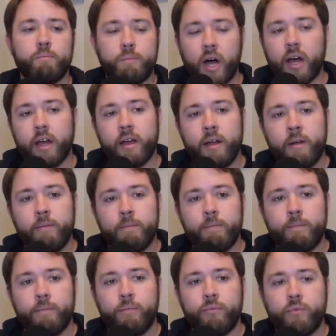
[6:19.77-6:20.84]
But,
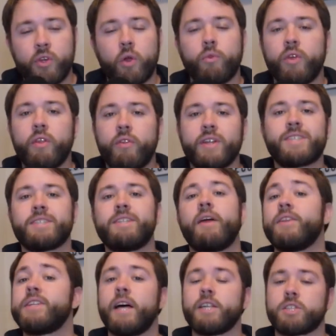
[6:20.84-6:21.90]
this is
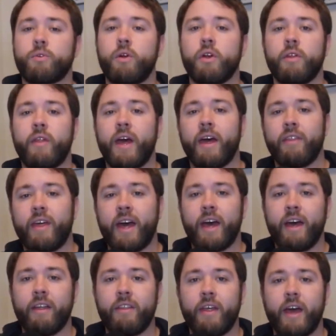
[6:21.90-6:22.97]
not the Donald Cerrone
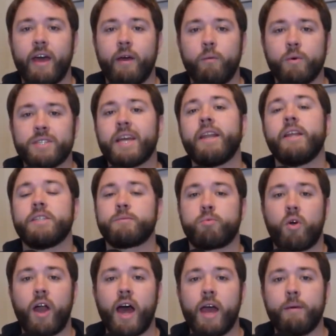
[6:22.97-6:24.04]
that was in his
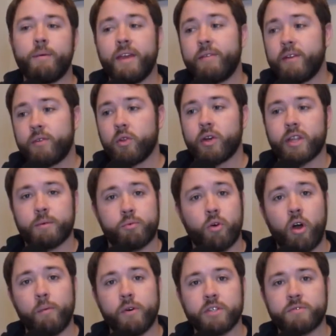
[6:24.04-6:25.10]
prime. Even if you look at the
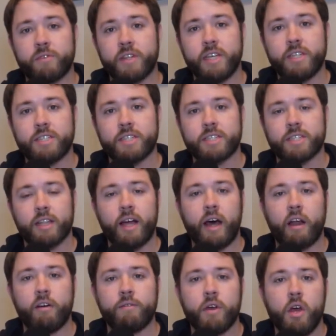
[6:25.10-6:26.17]
promos for these, it's a
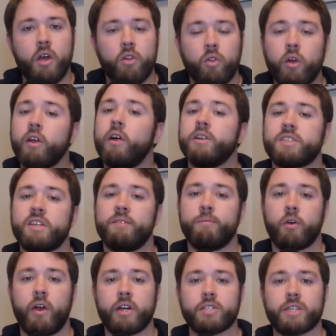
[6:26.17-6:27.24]
lot of, look at all the stuff
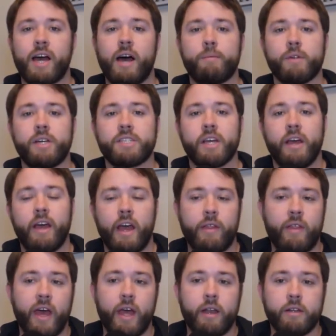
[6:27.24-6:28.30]
McGregor's accomplished,
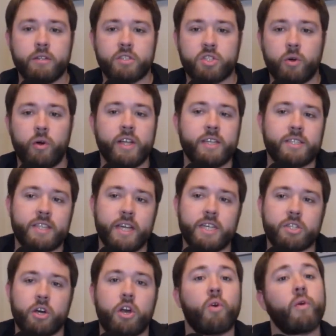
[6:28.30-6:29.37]
and then Cerrone's
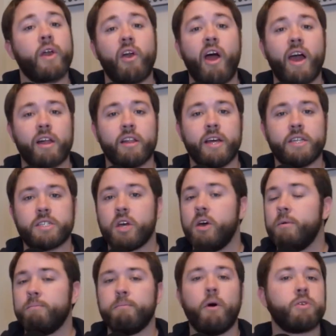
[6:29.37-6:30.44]
things are career accolades.
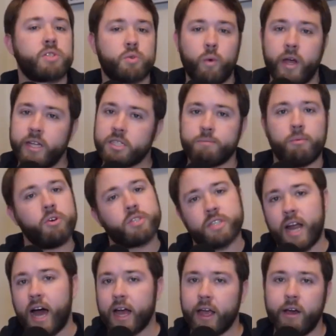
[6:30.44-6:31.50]
Most wins,
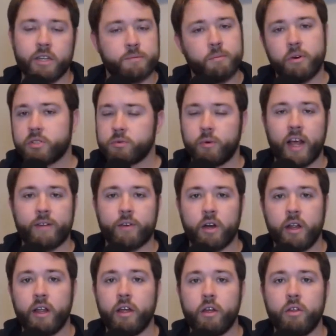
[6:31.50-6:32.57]
most knockouts, most
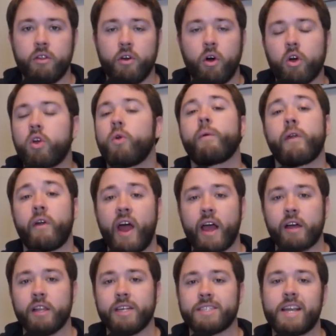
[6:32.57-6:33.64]
whatever. All career
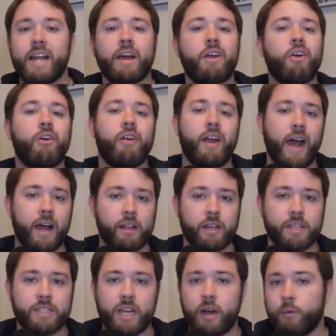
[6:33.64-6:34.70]
accolades, not current
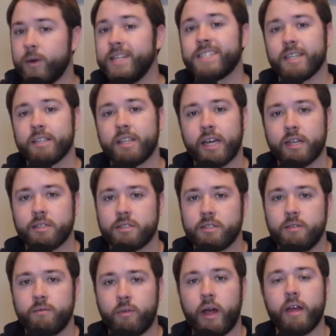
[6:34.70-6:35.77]
accolades, not recent things,
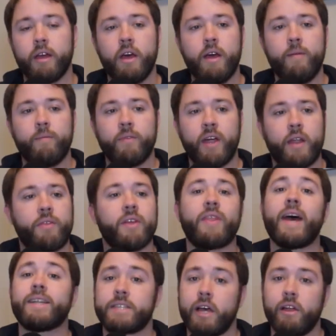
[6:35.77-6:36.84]
right? And I think
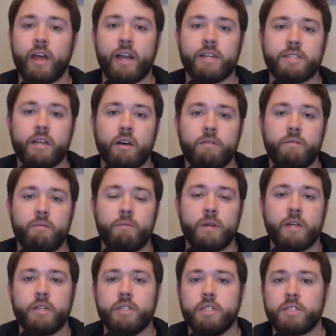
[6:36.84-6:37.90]
that's telling in itself.
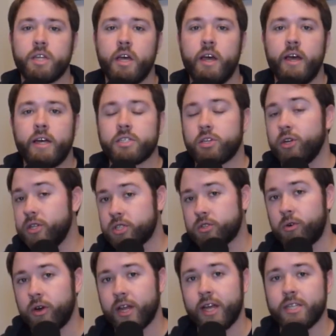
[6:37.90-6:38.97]
Because as good as
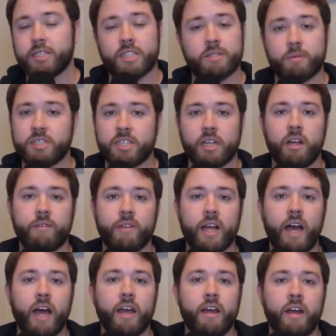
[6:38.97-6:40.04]
Cerrone is, and as much as I love the
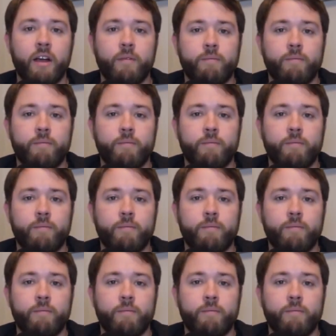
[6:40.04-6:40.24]
guy,